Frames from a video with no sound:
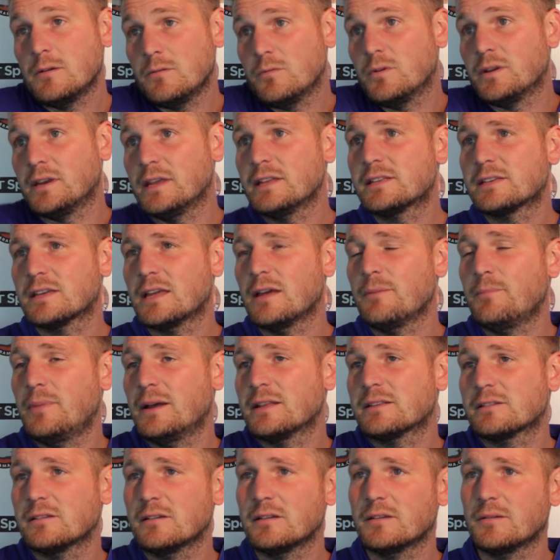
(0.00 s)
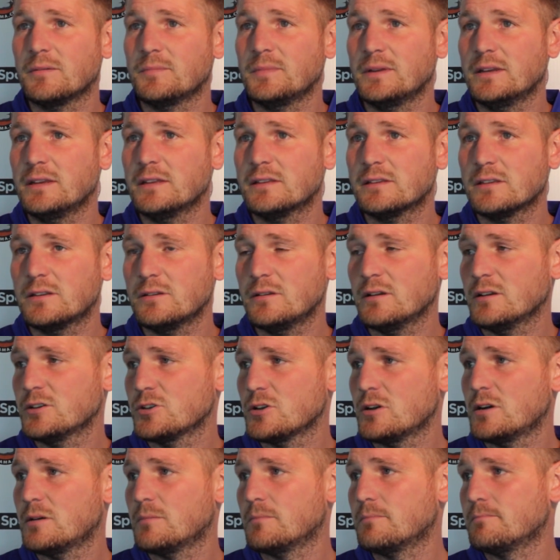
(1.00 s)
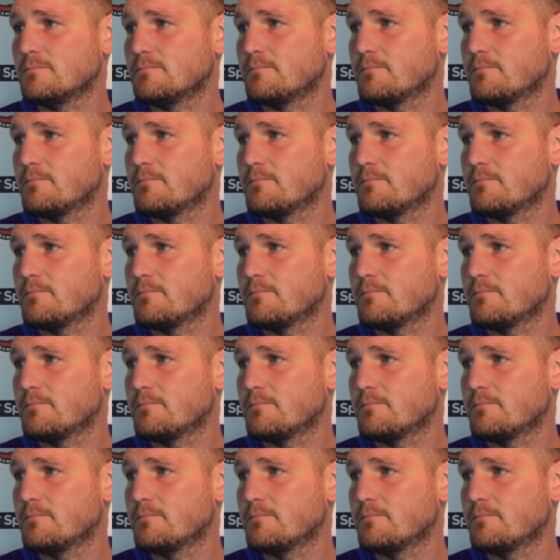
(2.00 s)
we need to get better and we need to do it sharp.